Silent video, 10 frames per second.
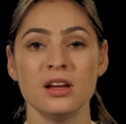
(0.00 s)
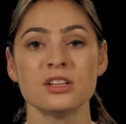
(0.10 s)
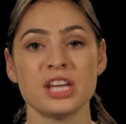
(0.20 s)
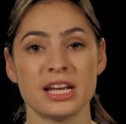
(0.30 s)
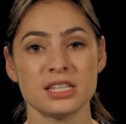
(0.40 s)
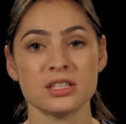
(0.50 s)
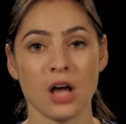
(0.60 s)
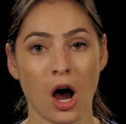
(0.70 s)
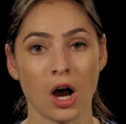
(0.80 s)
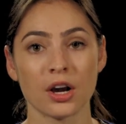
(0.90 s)
Chances
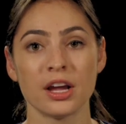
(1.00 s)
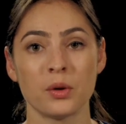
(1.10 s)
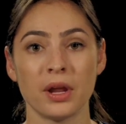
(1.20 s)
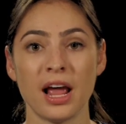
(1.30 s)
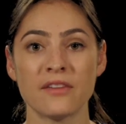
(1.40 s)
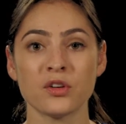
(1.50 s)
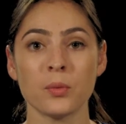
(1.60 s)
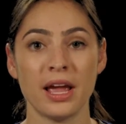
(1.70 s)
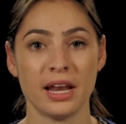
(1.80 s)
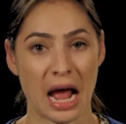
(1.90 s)
are, in whatever
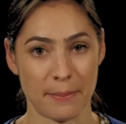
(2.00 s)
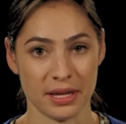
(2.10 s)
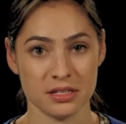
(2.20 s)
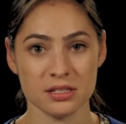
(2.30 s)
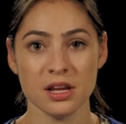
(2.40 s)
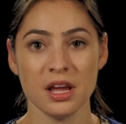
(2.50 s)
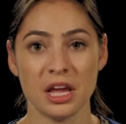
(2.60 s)
way it happened,